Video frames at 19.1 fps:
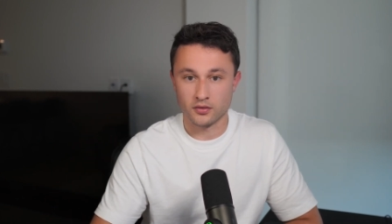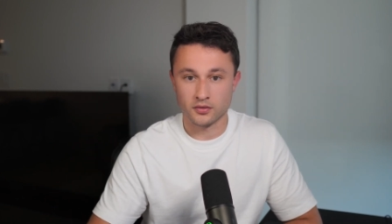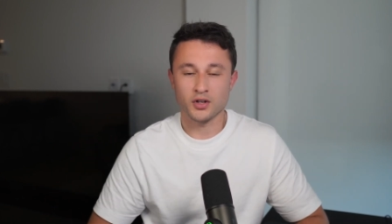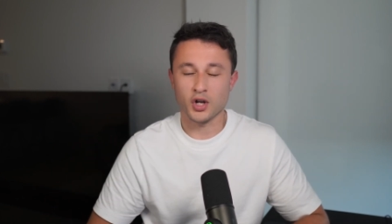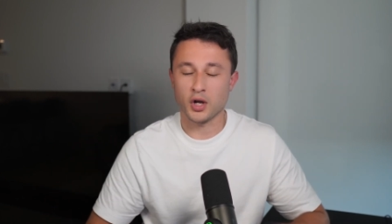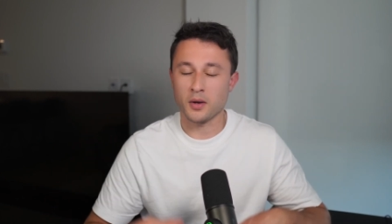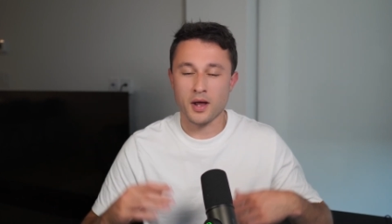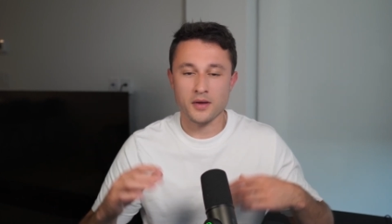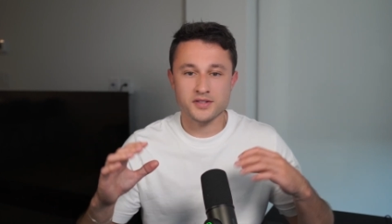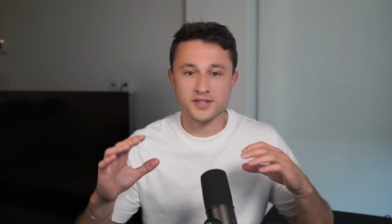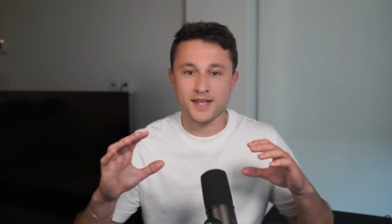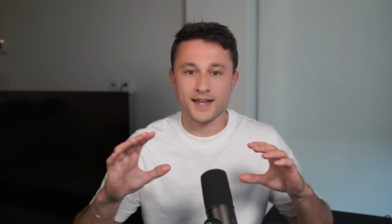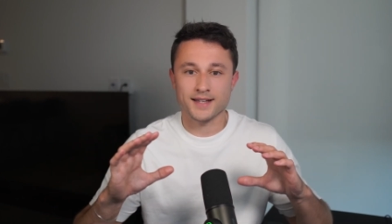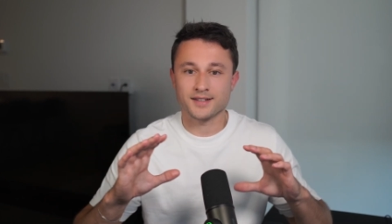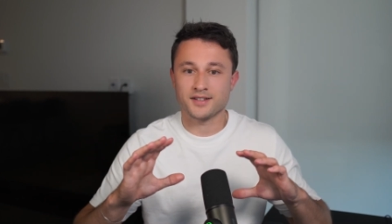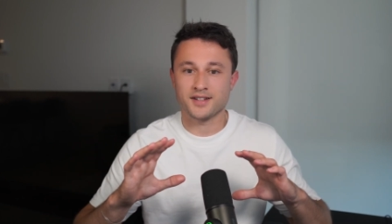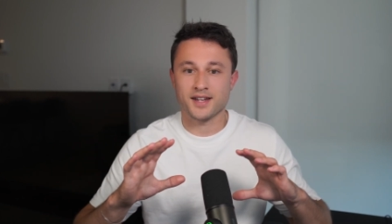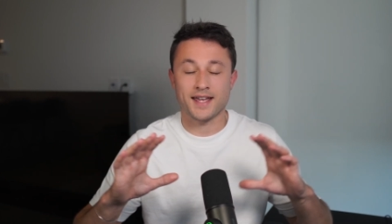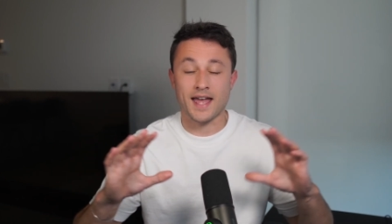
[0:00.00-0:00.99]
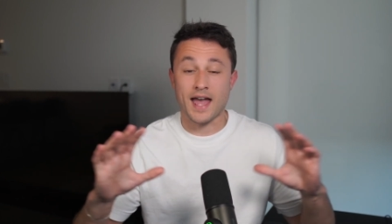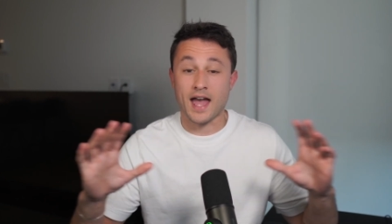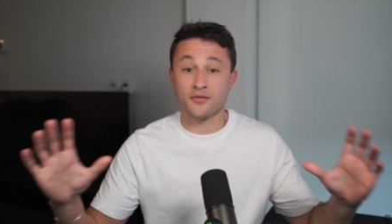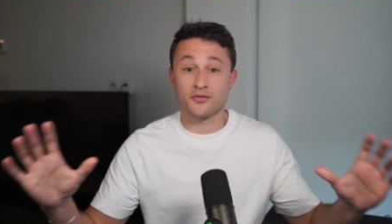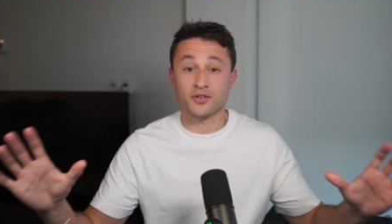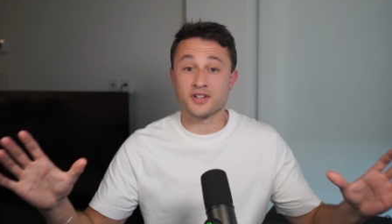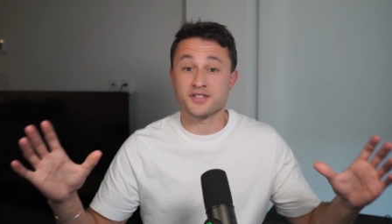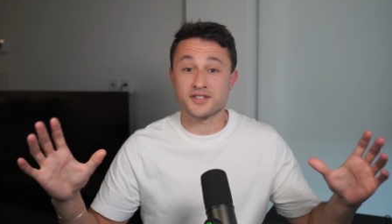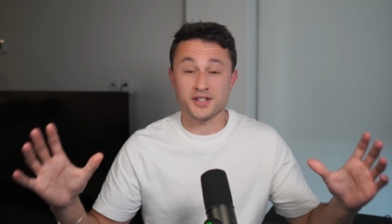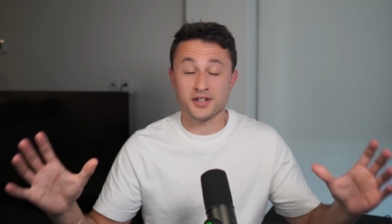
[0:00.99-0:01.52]
Now, I'm not saying to take
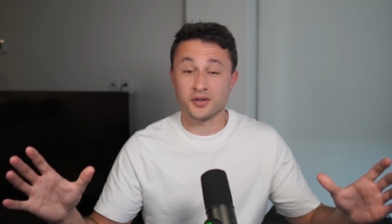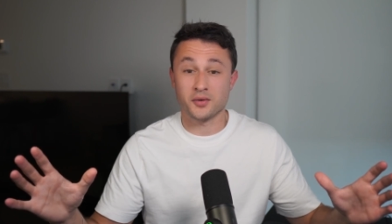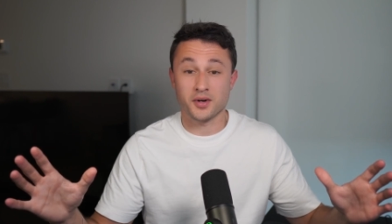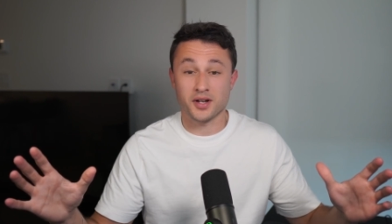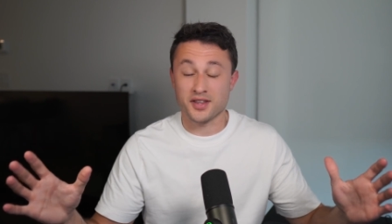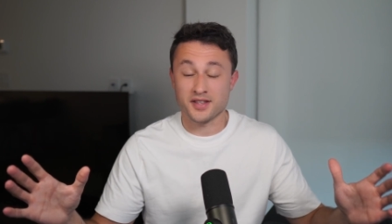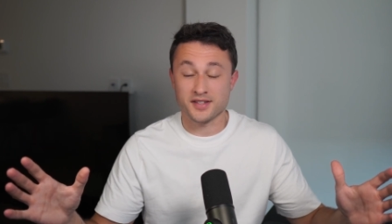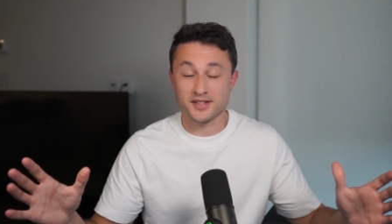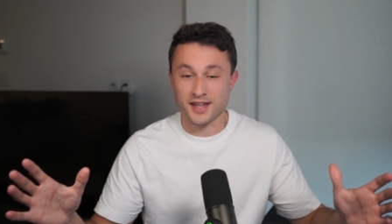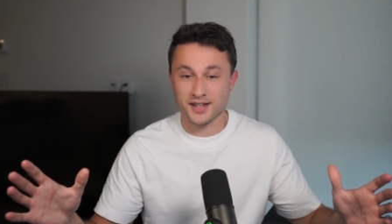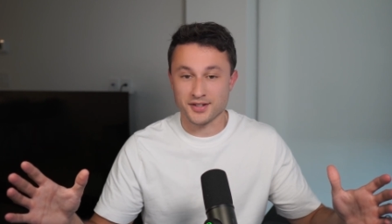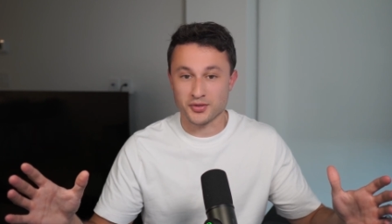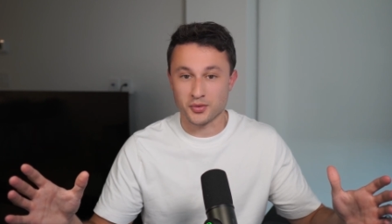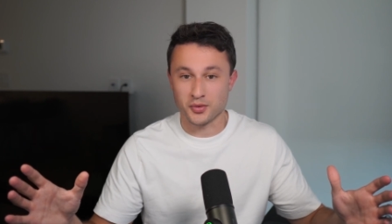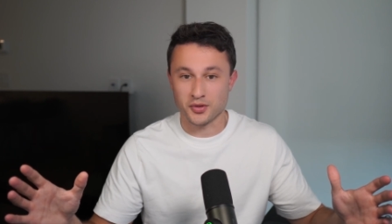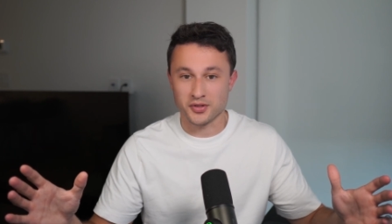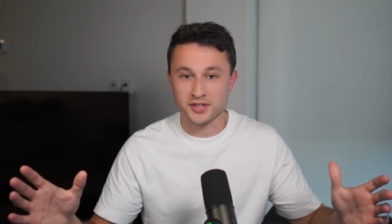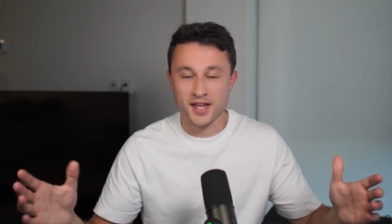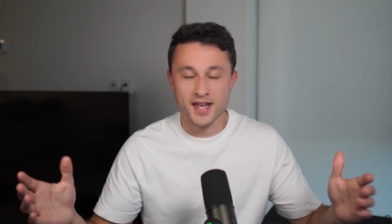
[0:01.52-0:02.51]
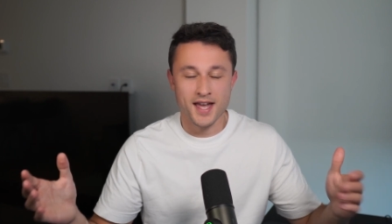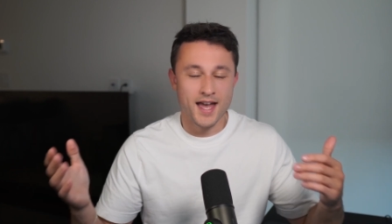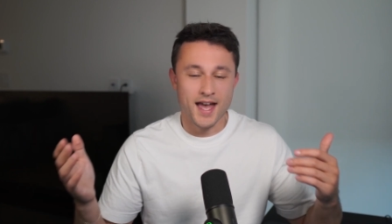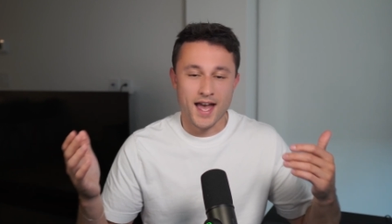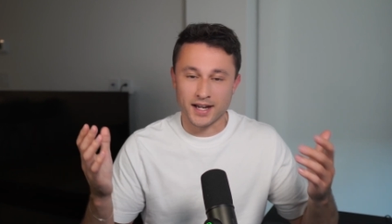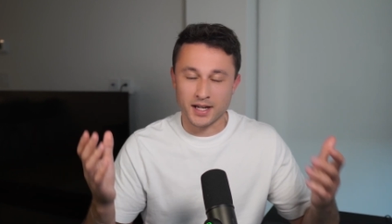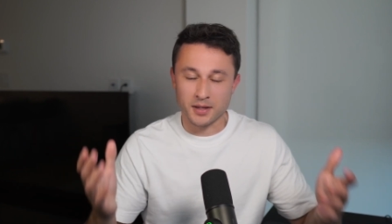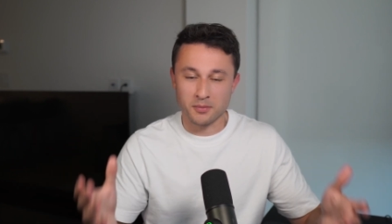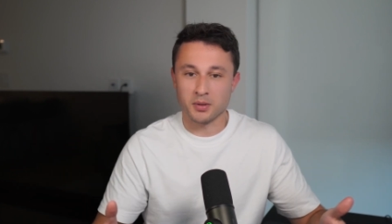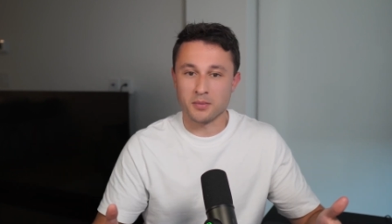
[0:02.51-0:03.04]
every single one of these eight tools
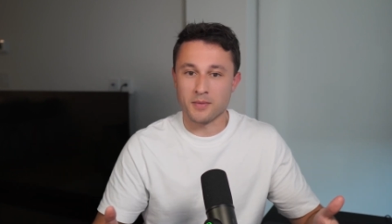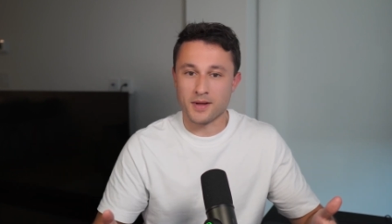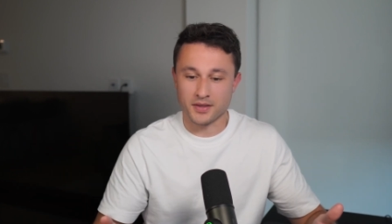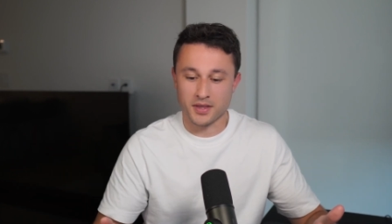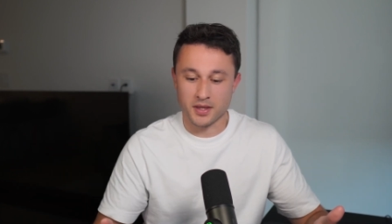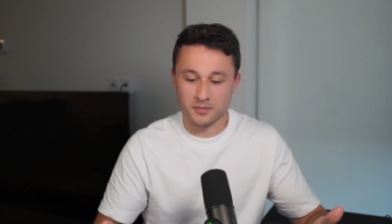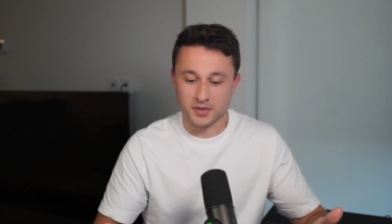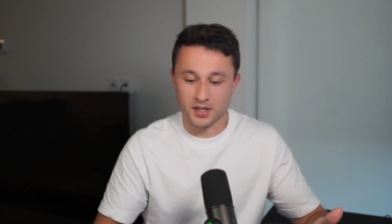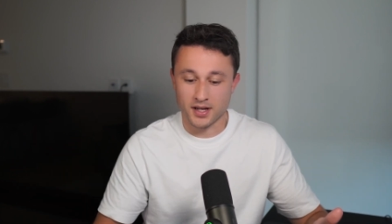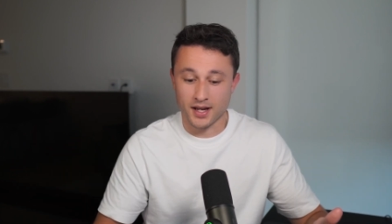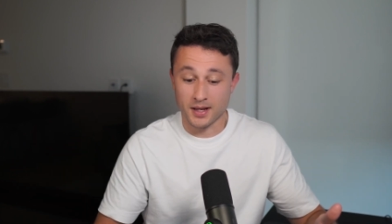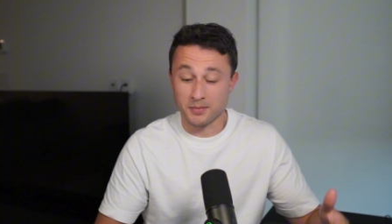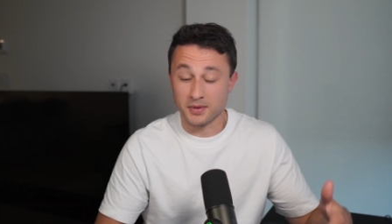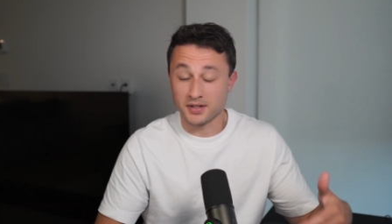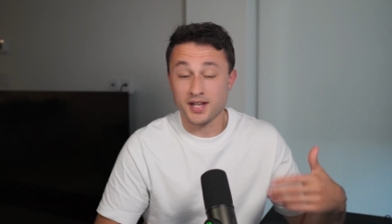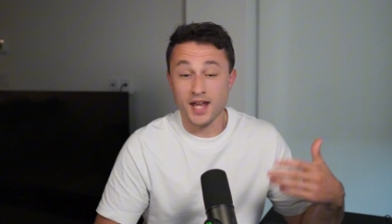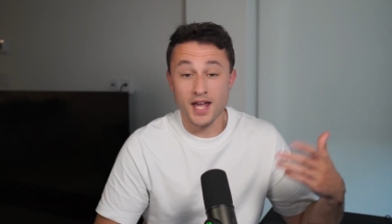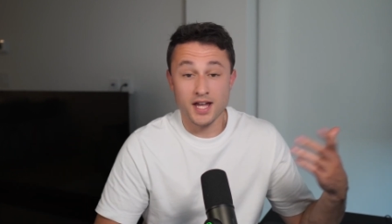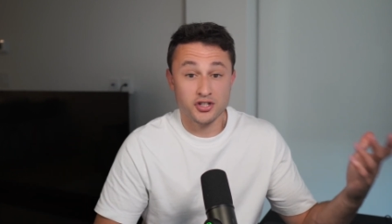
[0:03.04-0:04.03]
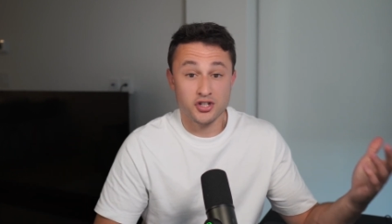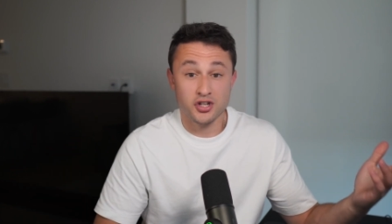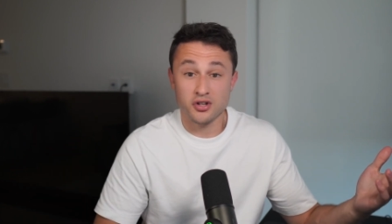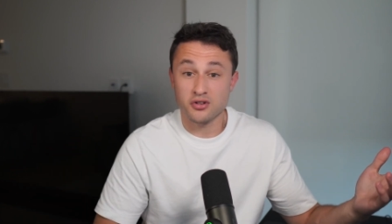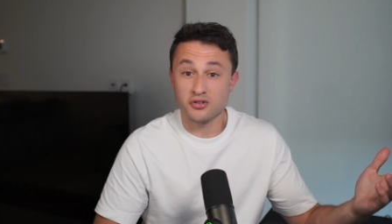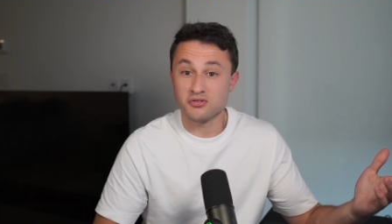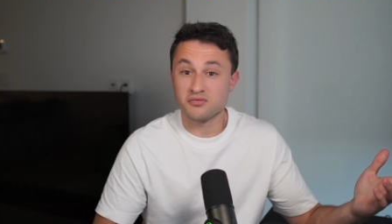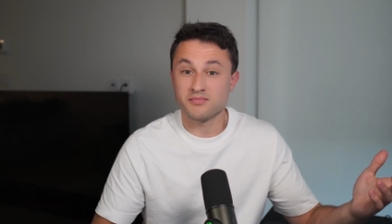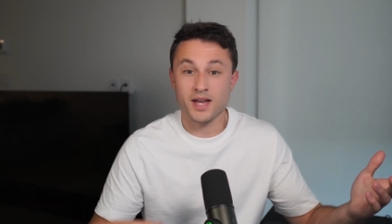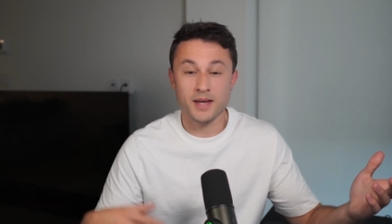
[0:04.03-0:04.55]
and implement them today, but take
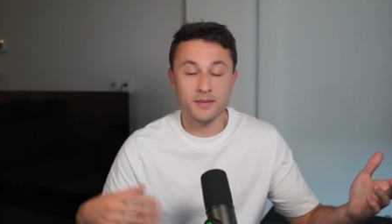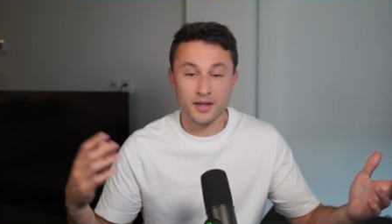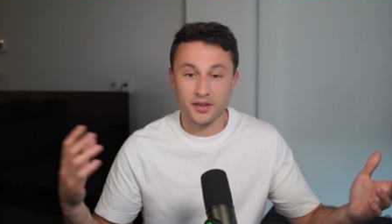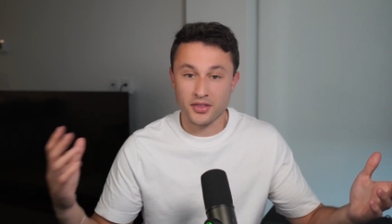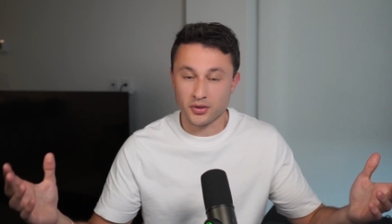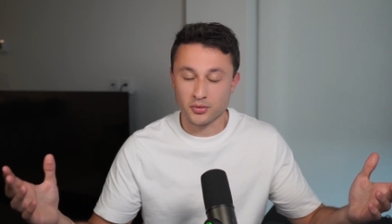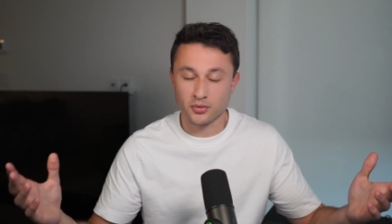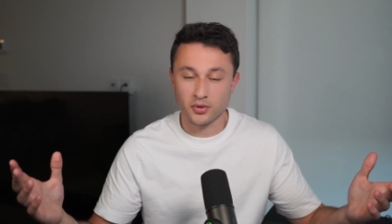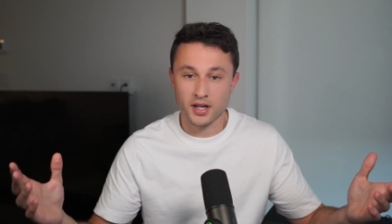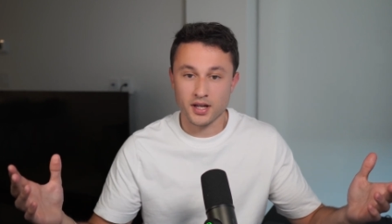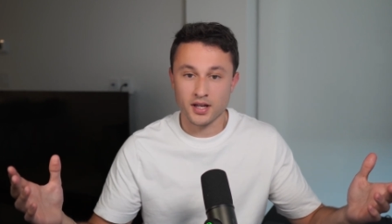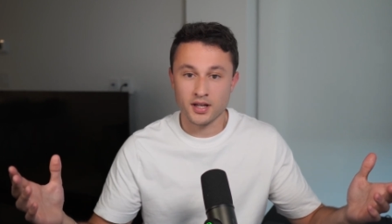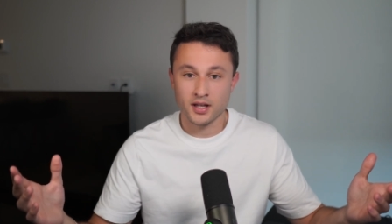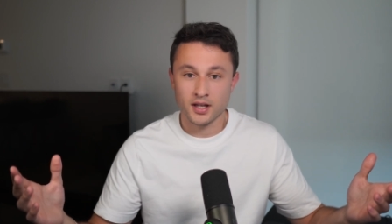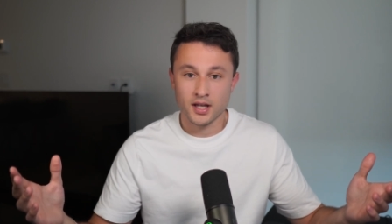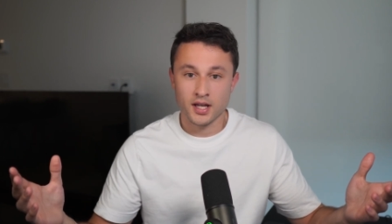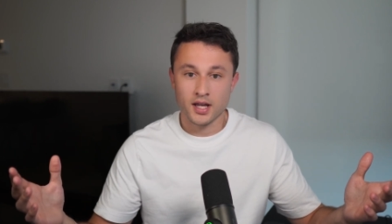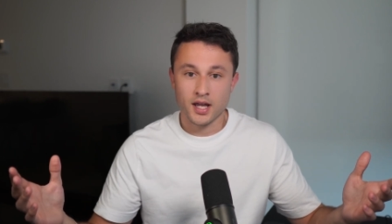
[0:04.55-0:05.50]
two, maybe three,